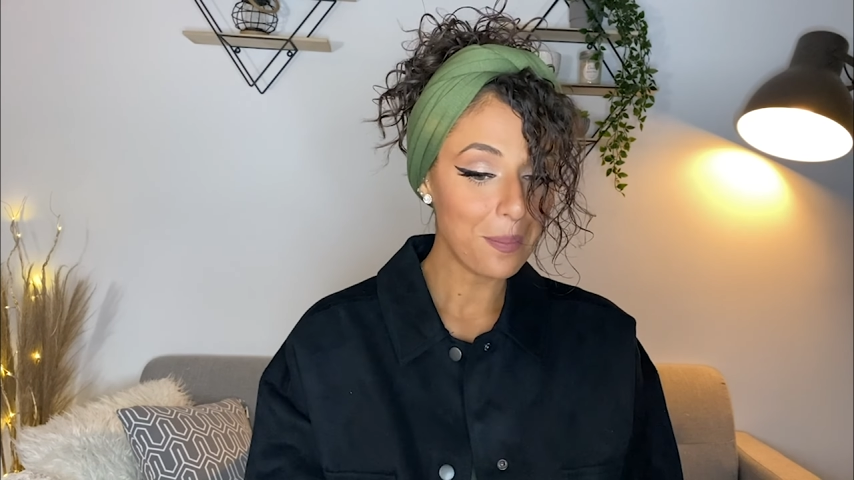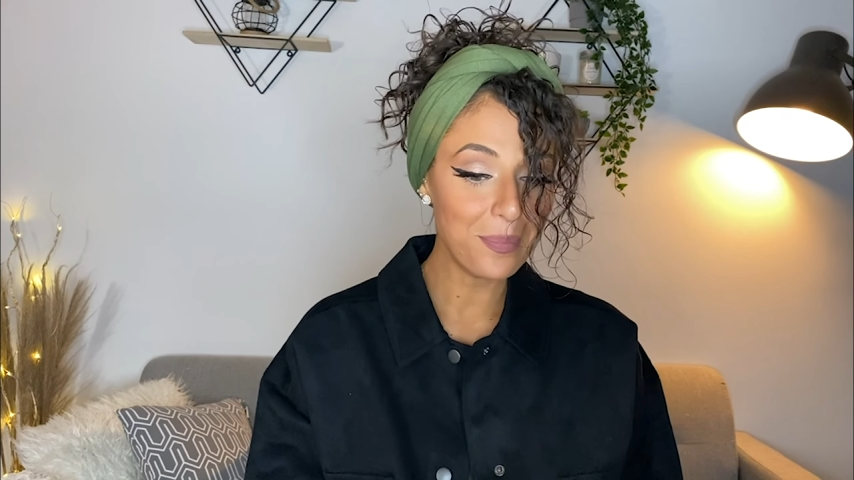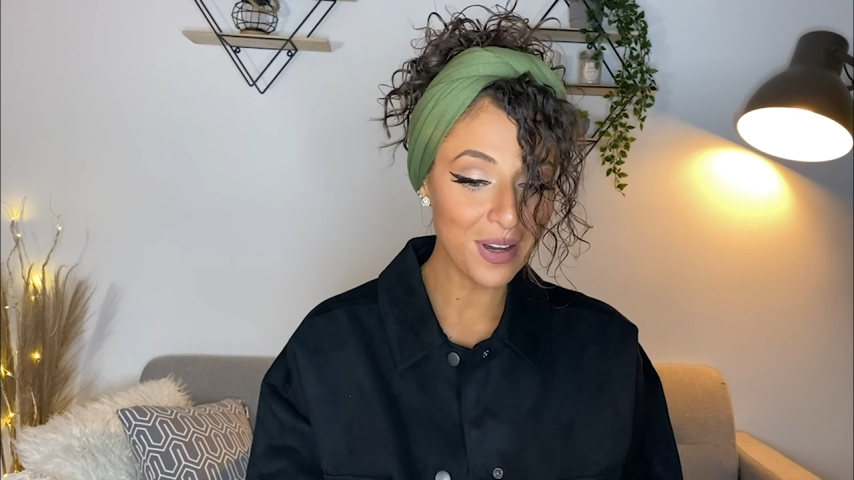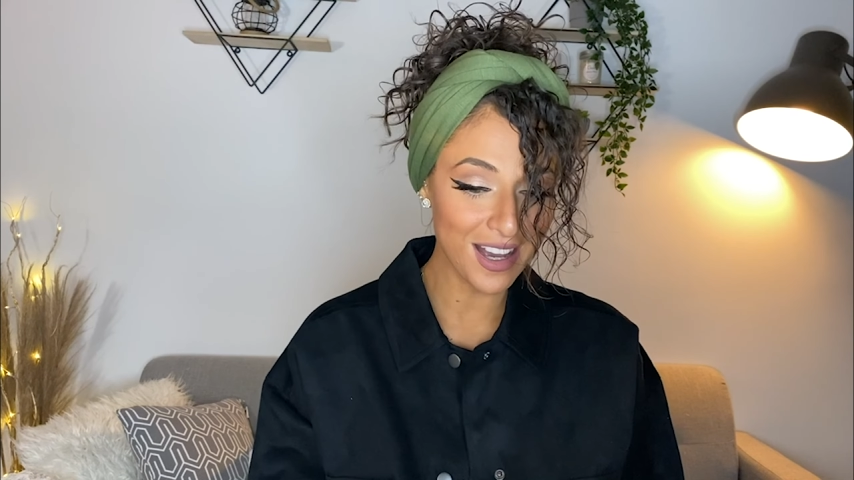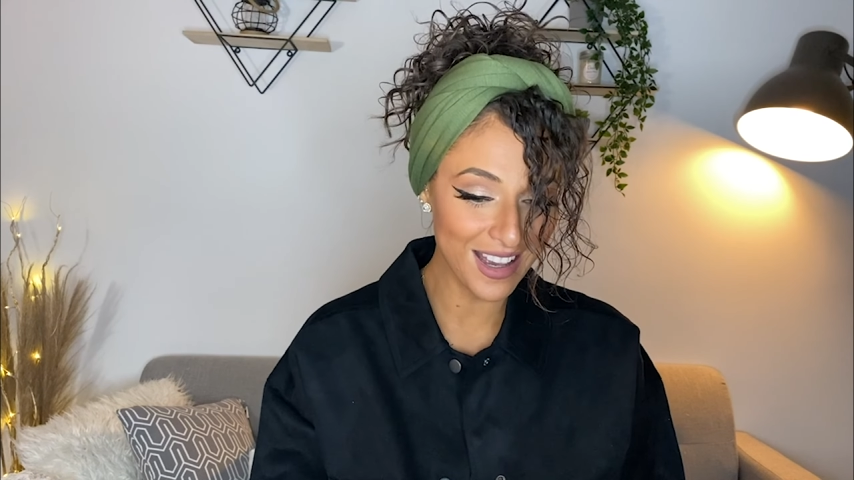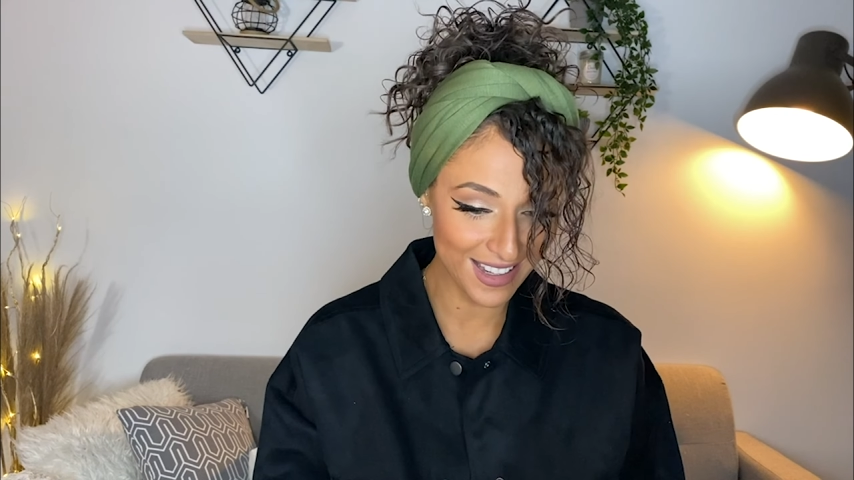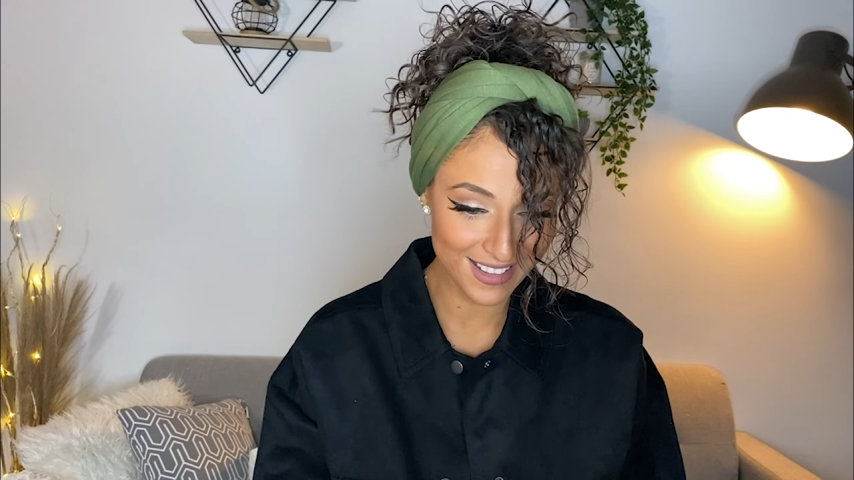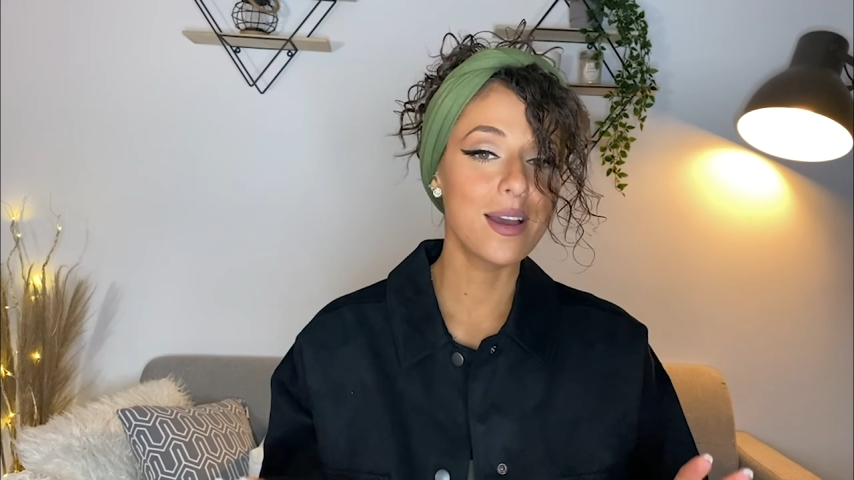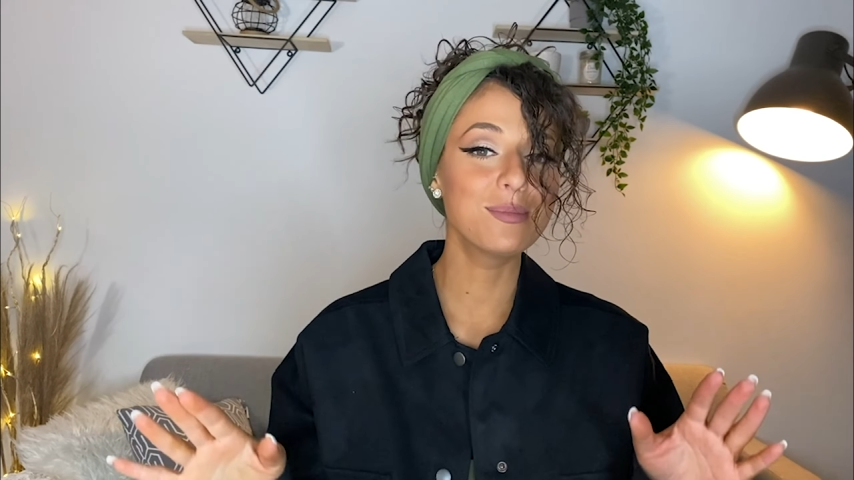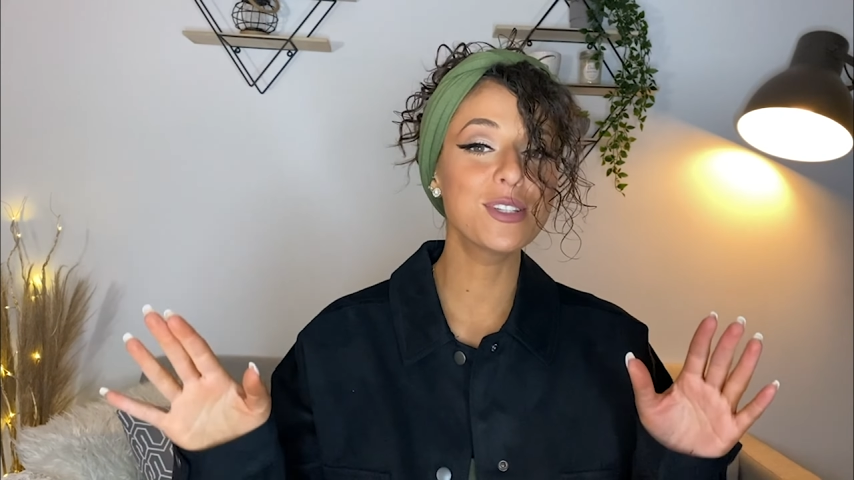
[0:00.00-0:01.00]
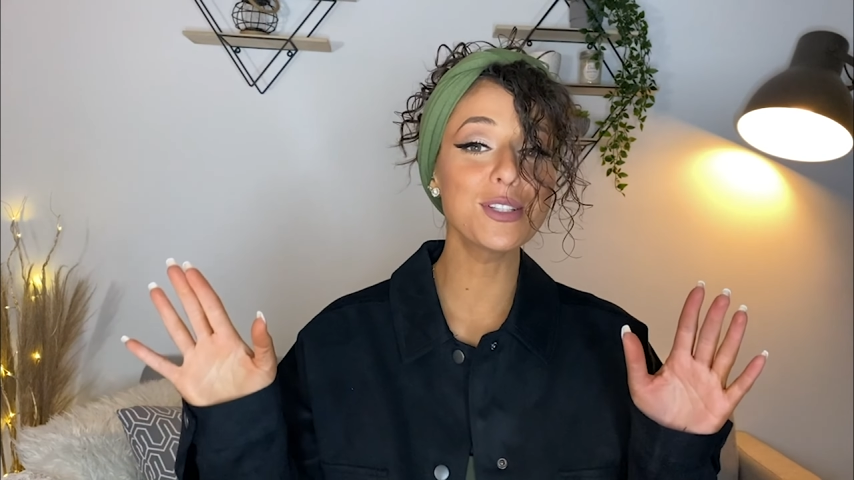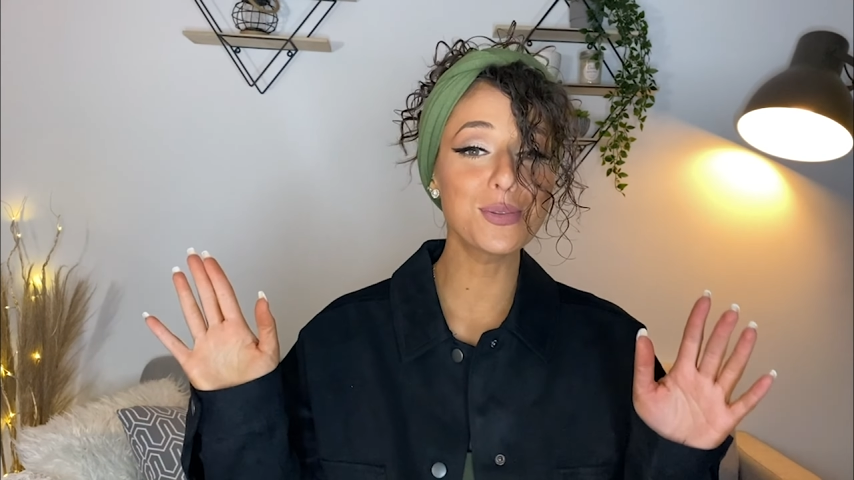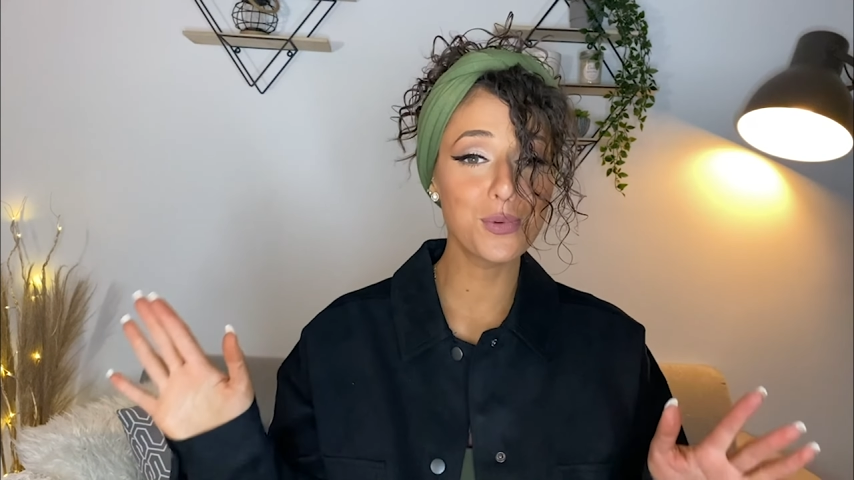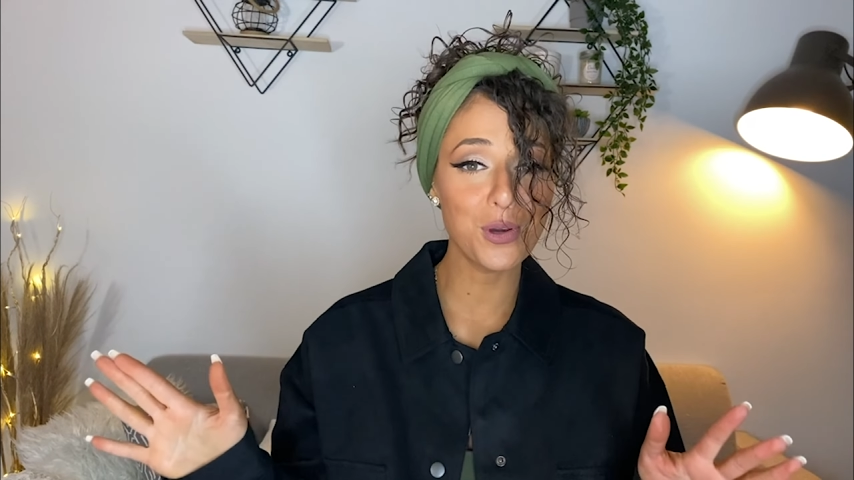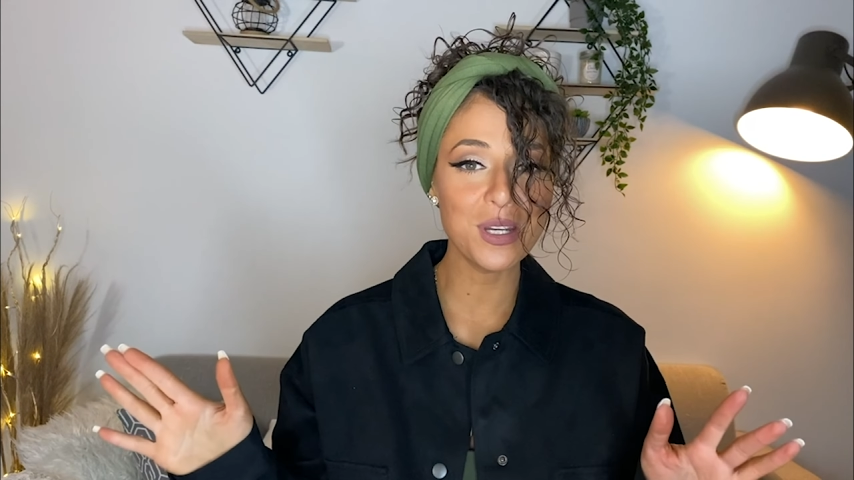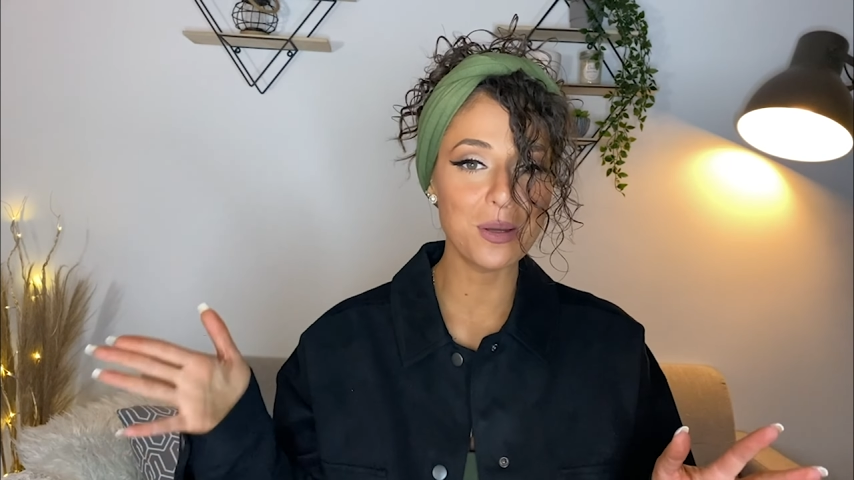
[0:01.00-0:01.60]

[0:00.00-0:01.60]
But I'm just worried